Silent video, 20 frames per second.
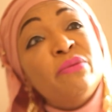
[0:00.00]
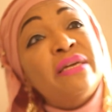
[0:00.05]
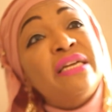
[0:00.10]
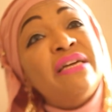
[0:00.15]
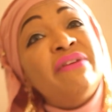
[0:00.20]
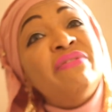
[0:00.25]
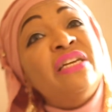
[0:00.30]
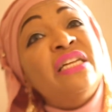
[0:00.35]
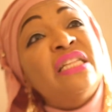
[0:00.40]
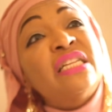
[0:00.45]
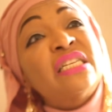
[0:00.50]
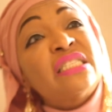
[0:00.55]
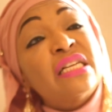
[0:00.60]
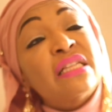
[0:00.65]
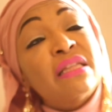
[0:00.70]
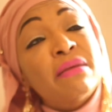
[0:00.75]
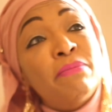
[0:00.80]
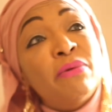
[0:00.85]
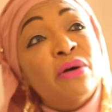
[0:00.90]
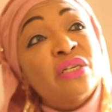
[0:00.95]
but even in the
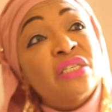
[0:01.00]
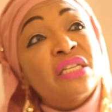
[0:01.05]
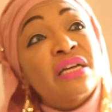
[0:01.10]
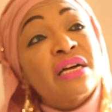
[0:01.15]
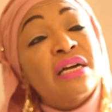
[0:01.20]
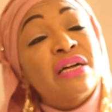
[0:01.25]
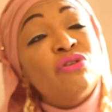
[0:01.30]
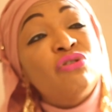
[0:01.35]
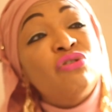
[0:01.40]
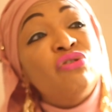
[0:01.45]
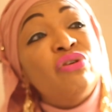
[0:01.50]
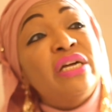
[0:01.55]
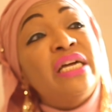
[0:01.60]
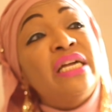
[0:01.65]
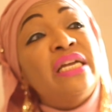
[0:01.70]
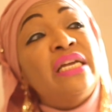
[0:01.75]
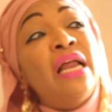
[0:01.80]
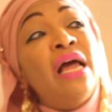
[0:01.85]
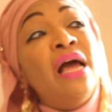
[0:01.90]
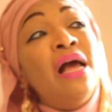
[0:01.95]
southern part of the country,
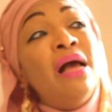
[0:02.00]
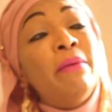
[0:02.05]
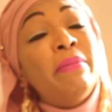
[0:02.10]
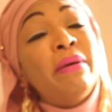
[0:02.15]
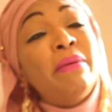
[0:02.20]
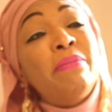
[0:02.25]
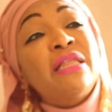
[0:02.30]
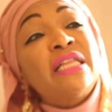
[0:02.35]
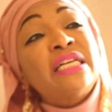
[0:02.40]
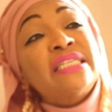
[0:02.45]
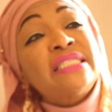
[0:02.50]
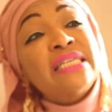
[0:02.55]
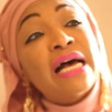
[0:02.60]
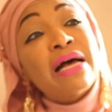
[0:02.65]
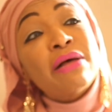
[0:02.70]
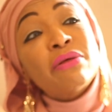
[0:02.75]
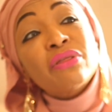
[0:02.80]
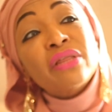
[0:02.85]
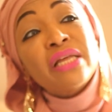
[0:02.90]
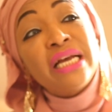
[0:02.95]
in maybe the
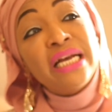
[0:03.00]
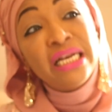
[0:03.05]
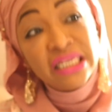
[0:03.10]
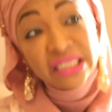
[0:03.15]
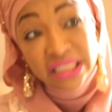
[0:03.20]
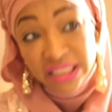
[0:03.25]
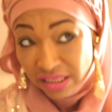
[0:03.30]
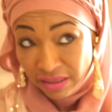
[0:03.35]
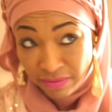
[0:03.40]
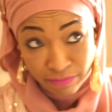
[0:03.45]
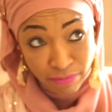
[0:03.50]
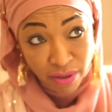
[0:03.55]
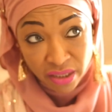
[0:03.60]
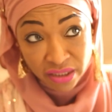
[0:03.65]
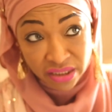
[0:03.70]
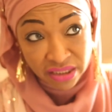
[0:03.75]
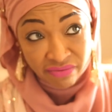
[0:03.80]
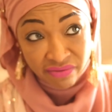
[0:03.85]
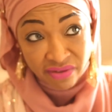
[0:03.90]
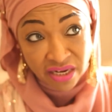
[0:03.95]
southeastern
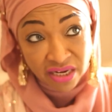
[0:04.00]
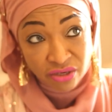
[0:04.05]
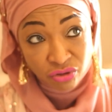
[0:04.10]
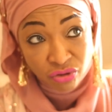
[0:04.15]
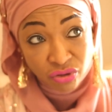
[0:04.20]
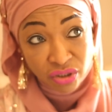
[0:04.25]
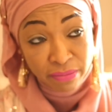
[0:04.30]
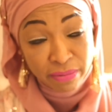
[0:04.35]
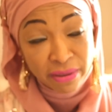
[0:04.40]
part of the country,